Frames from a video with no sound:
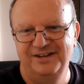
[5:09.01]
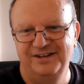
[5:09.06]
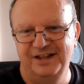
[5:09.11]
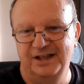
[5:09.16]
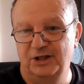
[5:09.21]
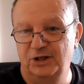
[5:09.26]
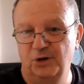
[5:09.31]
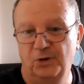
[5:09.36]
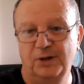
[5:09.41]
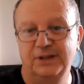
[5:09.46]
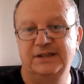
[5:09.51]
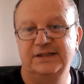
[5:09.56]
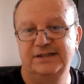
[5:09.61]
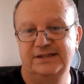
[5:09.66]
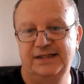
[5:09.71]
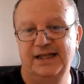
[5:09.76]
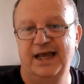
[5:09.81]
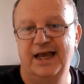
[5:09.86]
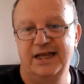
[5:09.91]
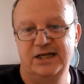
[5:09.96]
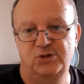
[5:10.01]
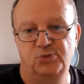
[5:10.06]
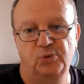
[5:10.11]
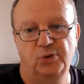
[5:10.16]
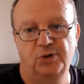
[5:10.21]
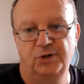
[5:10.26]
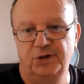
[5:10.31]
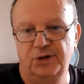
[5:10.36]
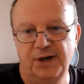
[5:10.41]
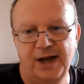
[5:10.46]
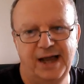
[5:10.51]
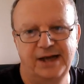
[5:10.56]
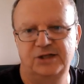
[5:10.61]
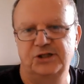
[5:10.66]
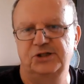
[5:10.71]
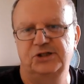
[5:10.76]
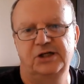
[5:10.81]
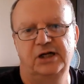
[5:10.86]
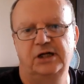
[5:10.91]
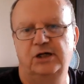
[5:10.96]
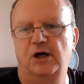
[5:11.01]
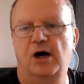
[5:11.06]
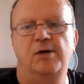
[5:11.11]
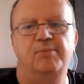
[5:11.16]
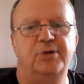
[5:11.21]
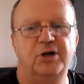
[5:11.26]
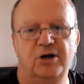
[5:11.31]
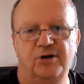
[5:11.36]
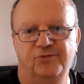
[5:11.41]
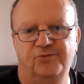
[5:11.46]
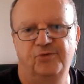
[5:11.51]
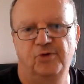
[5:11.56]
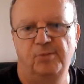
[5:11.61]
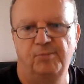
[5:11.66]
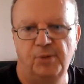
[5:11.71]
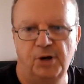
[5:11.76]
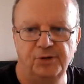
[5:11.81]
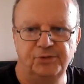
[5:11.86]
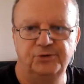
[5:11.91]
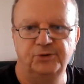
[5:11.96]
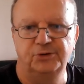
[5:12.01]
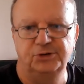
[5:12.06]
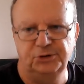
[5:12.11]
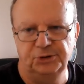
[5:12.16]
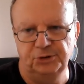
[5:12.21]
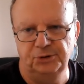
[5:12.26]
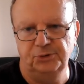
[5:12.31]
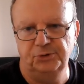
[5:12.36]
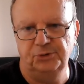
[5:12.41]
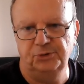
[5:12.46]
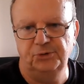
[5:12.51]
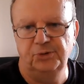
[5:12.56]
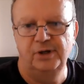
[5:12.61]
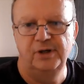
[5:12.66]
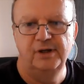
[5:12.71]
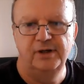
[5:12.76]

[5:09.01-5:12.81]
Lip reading: like you're at the stage where you're not just gonna come here for a month or two,